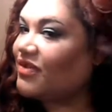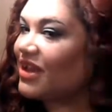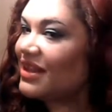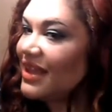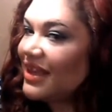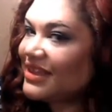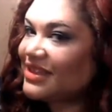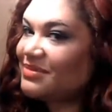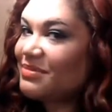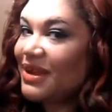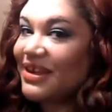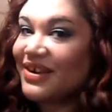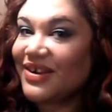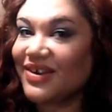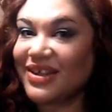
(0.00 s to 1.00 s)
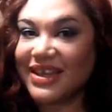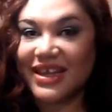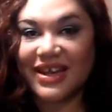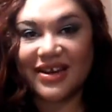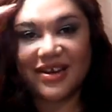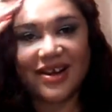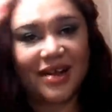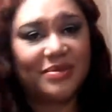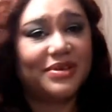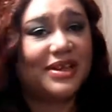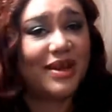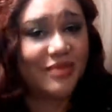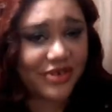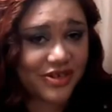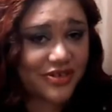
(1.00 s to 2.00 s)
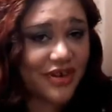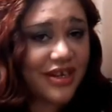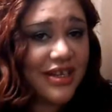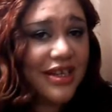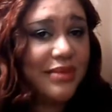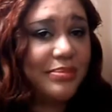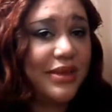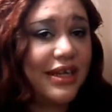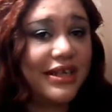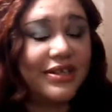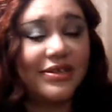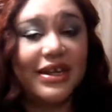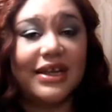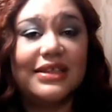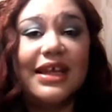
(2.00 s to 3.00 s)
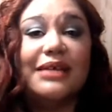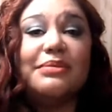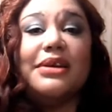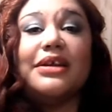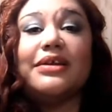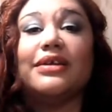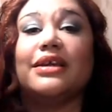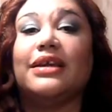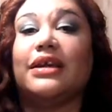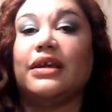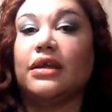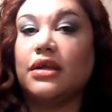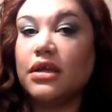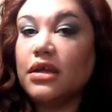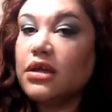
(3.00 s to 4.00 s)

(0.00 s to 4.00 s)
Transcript: If I liked my curly hair, I would never straighten it, but I do not like my curly hair.